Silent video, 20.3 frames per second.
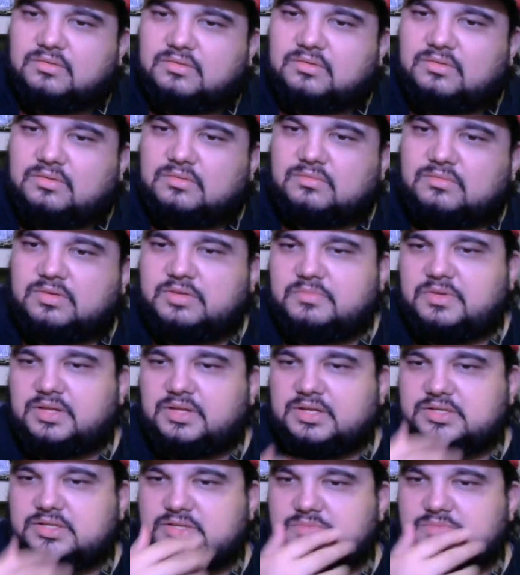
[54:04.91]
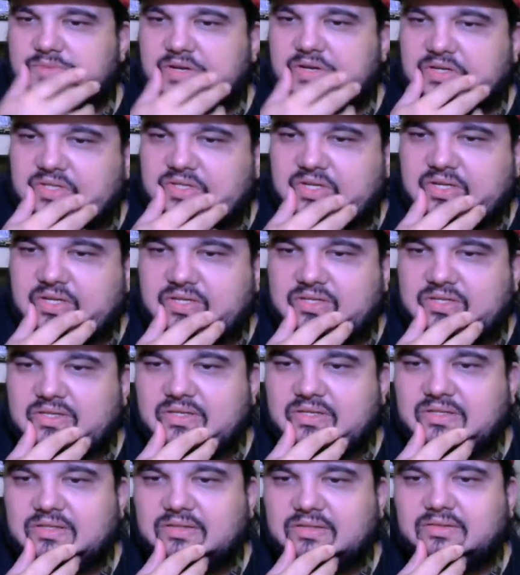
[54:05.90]
What do you mean a small six?
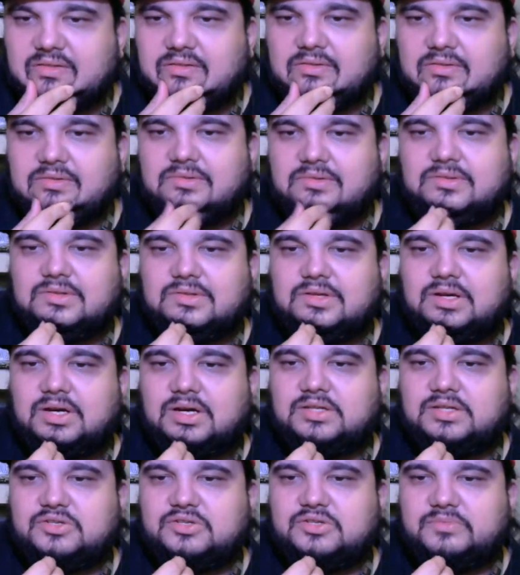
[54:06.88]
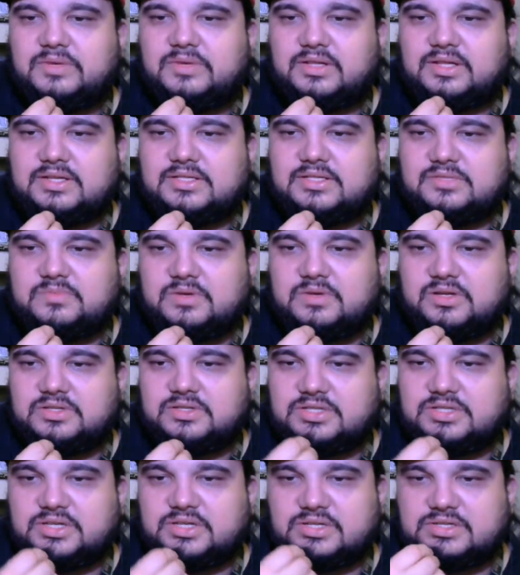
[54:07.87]
How did you make that small
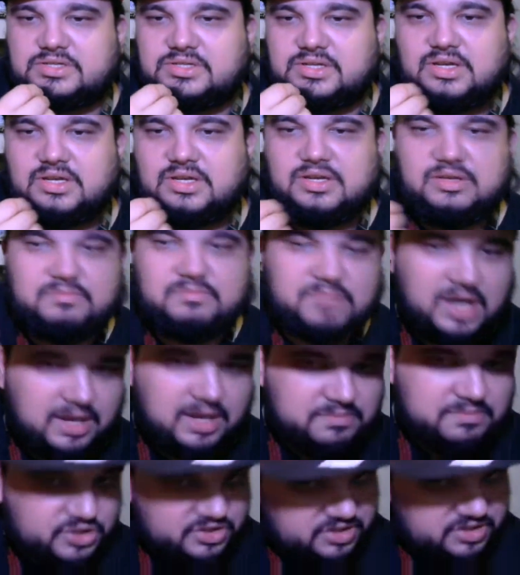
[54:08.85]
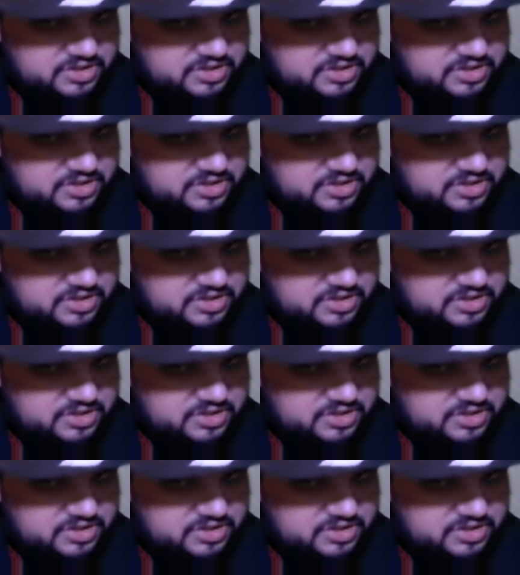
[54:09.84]
six? Pop trigger, I don't